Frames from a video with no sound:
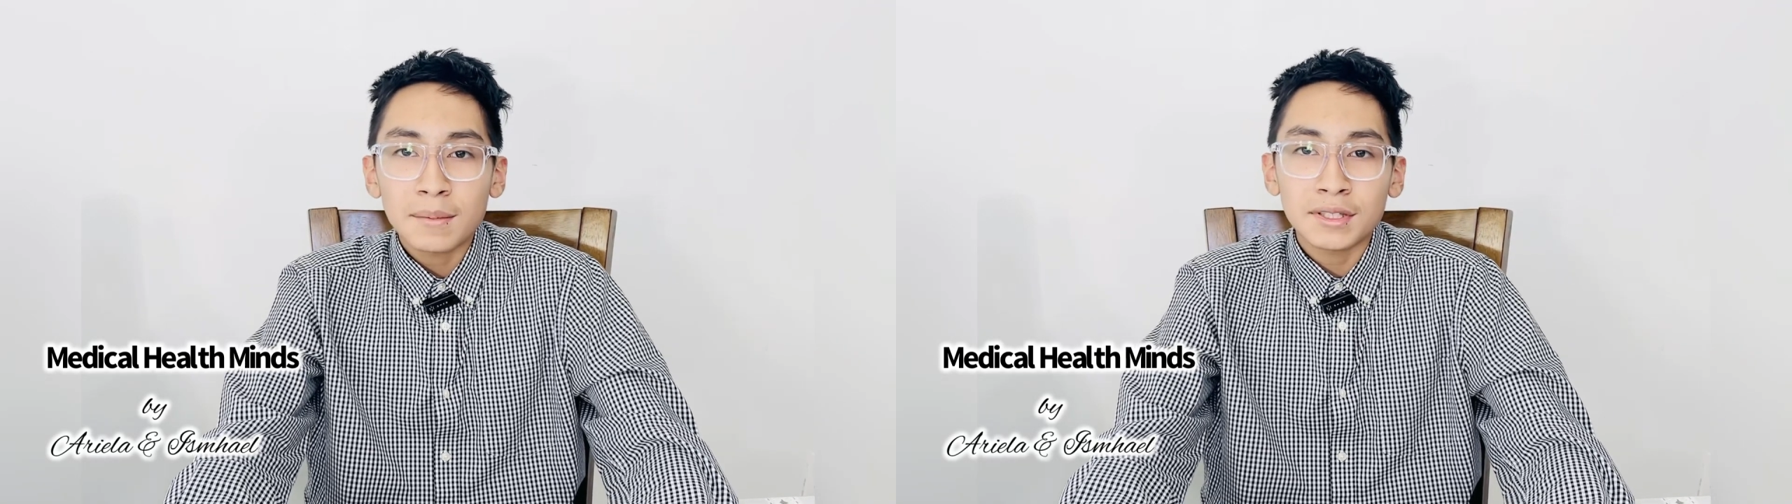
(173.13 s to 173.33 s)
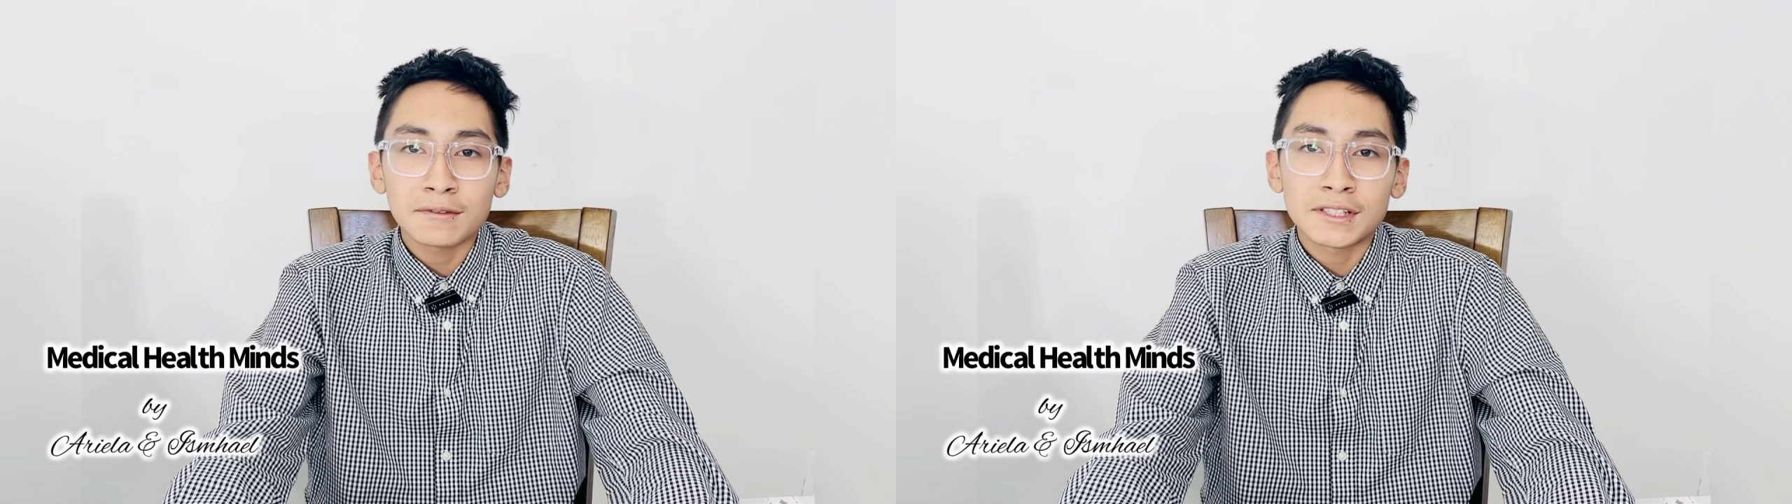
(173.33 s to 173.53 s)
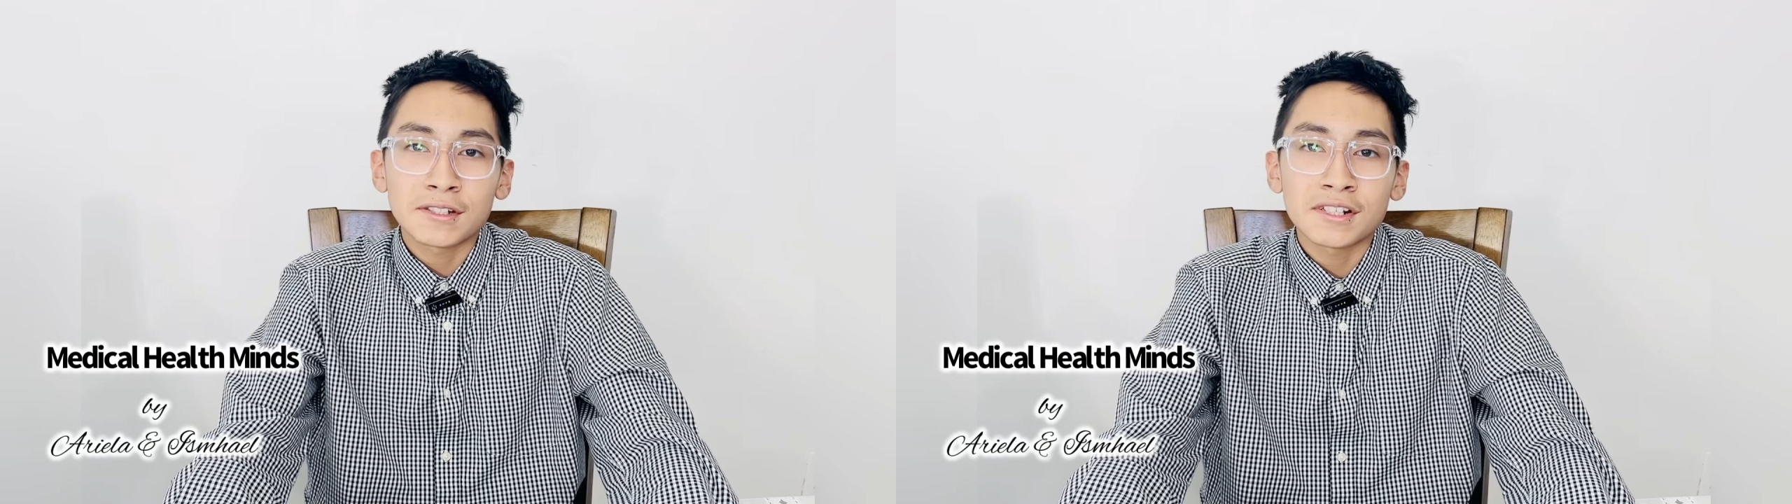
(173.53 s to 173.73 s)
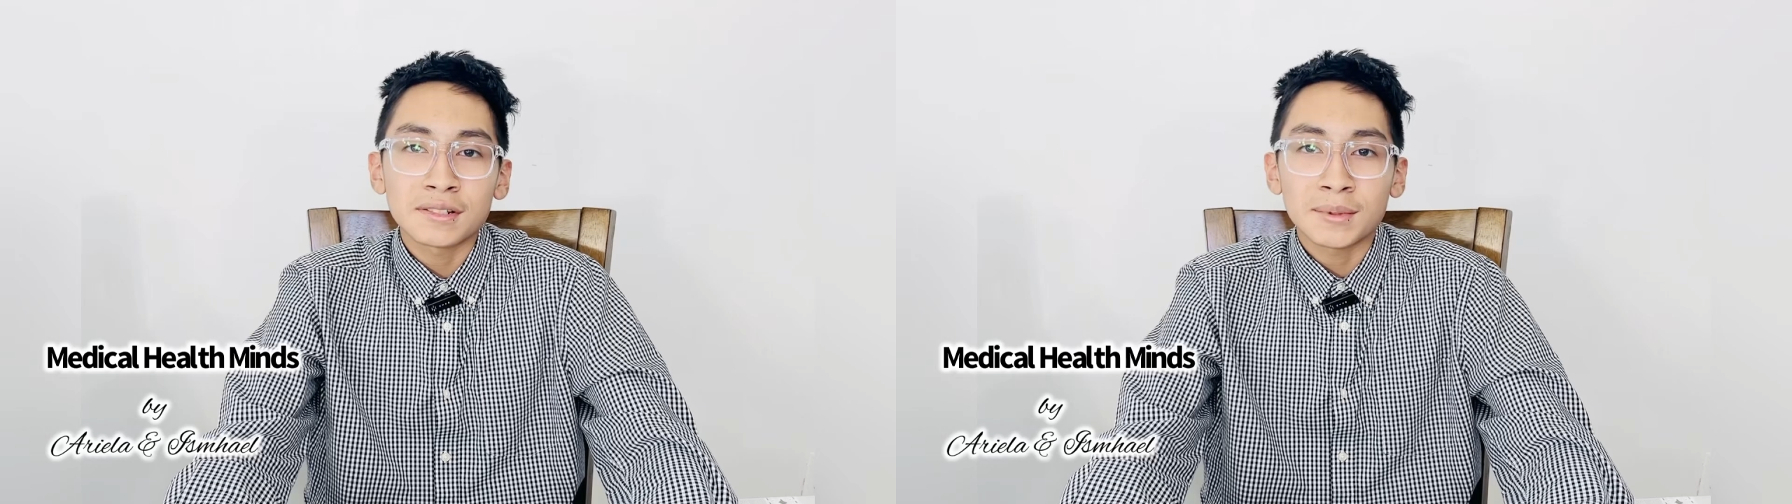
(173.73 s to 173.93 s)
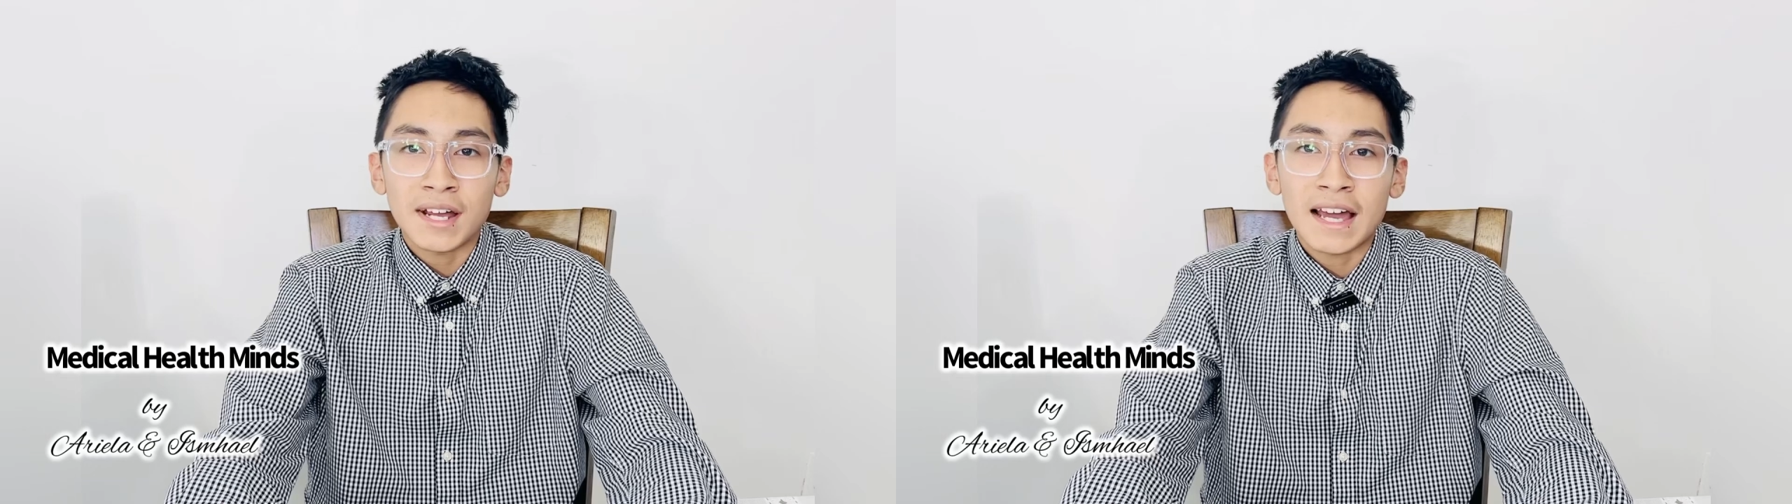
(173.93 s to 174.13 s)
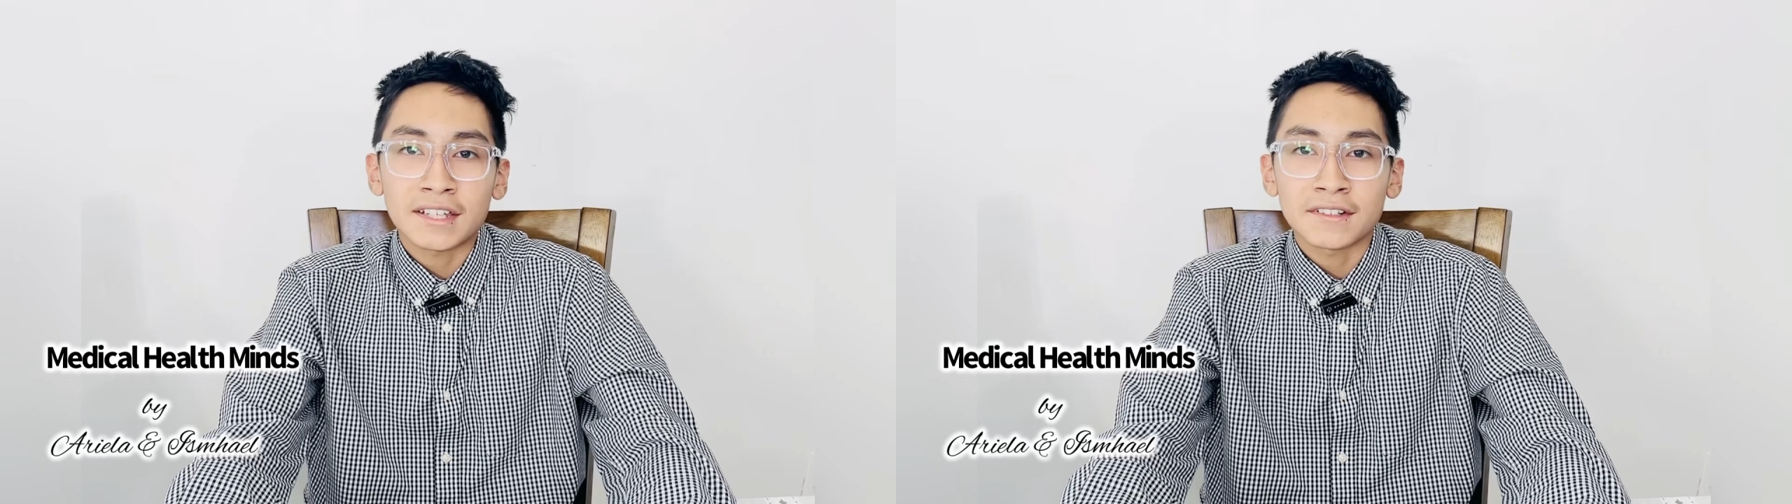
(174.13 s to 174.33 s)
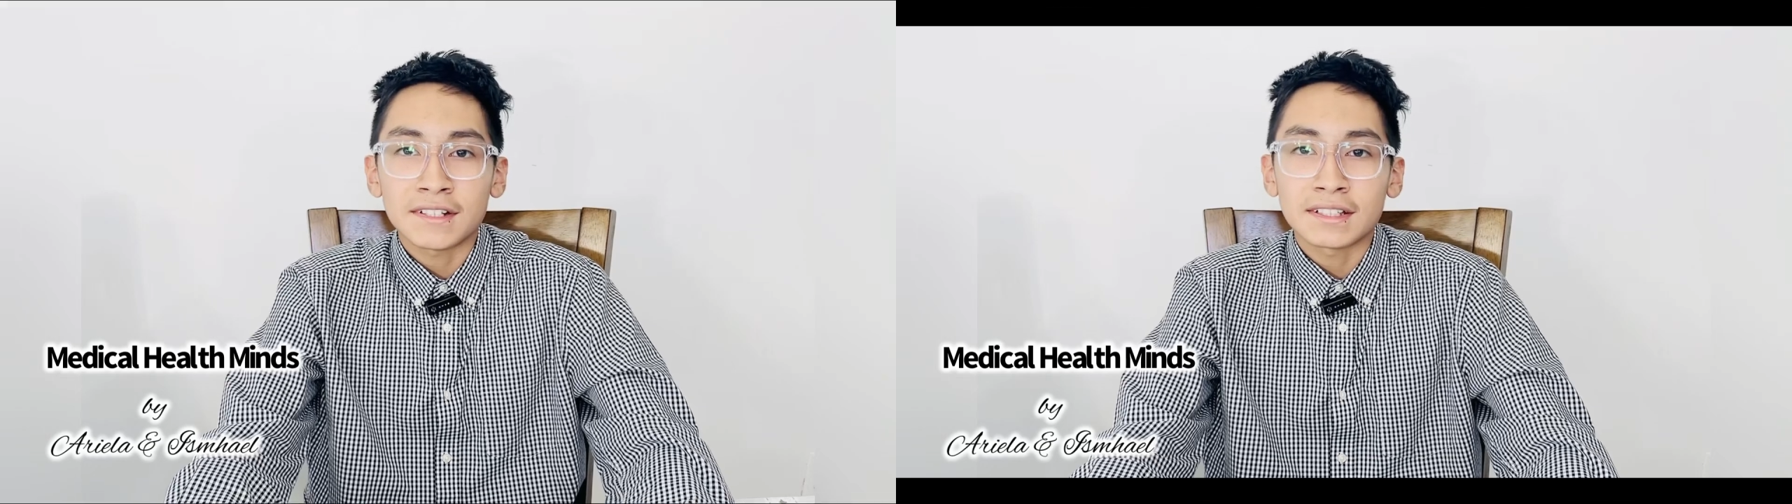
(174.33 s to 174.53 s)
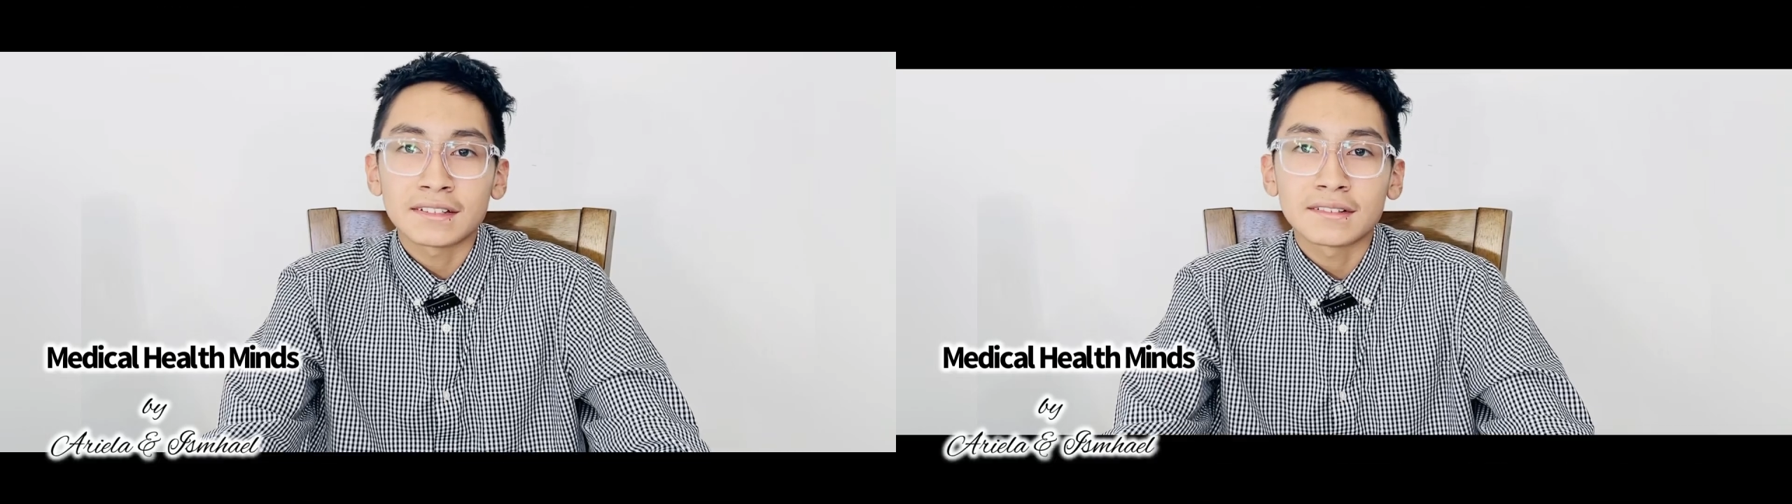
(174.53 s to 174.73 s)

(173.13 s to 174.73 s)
but the results are more accurate.